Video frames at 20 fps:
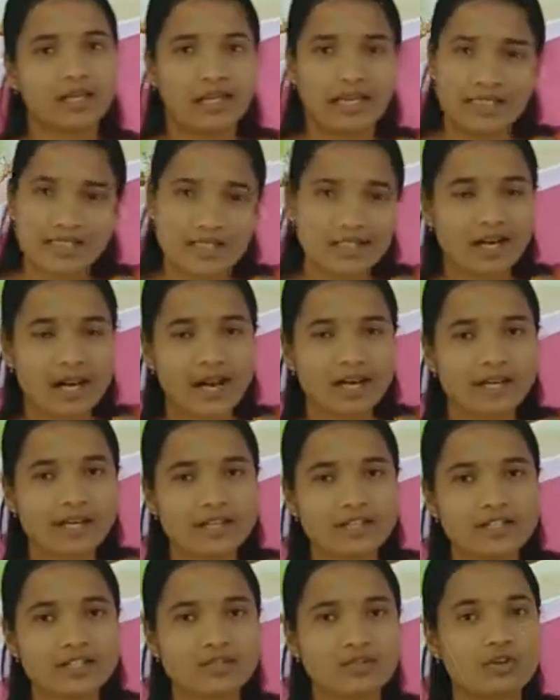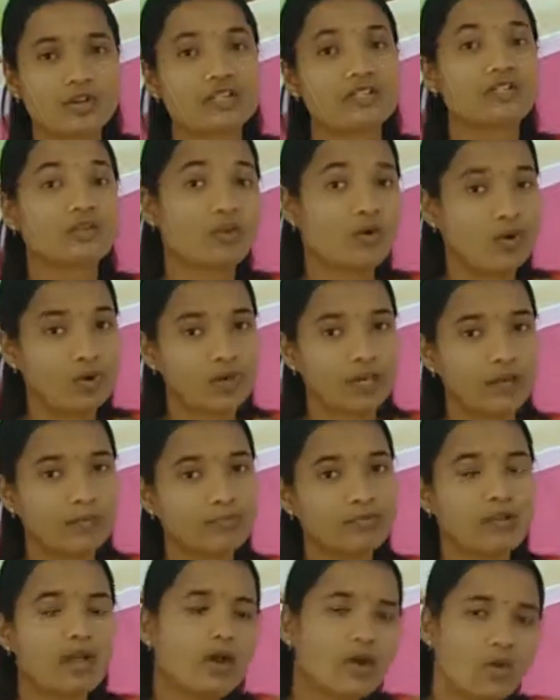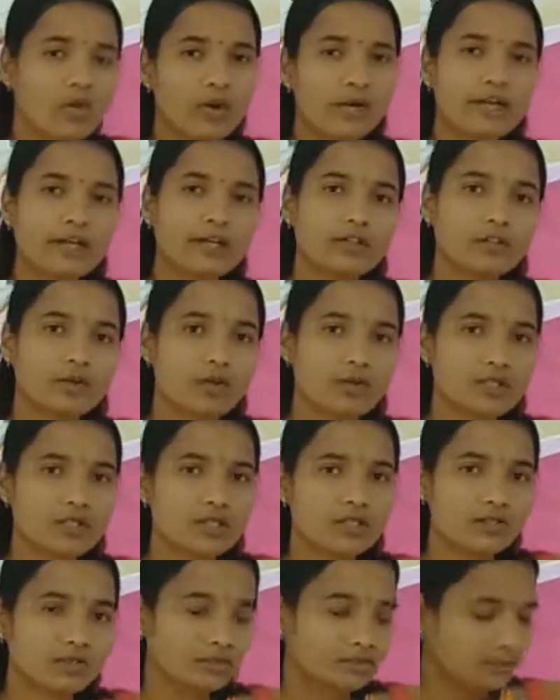Is it right, dear students? Okay. What are those?